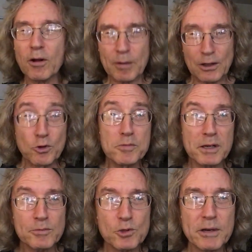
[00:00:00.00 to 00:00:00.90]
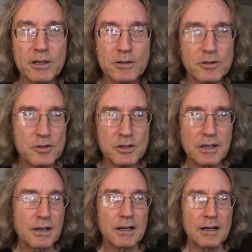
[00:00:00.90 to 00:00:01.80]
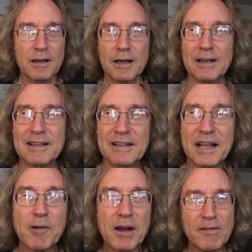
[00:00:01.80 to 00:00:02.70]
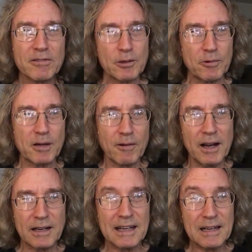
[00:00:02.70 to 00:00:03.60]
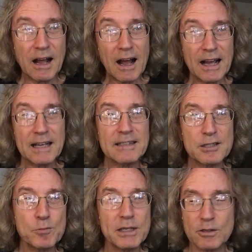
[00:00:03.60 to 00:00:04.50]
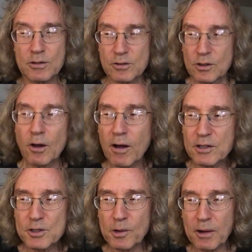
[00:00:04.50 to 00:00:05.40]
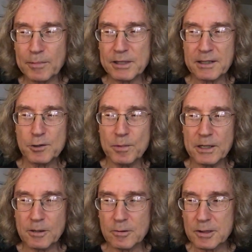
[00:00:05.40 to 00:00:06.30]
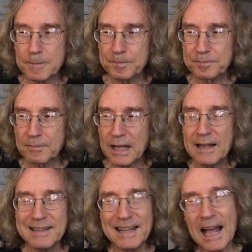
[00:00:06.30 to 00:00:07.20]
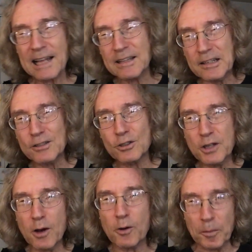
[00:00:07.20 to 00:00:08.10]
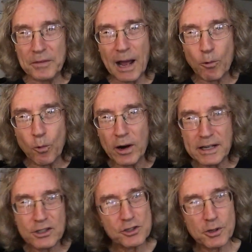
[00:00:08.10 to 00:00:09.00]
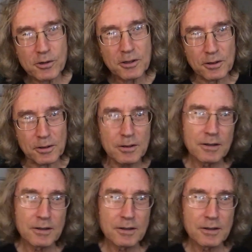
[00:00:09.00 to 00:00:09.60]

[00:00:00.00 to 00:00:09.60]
aluminum tweeters, they're everywhere, right? In high-end speakers, cost-no-object speakers. That little dome, that 1-inch circle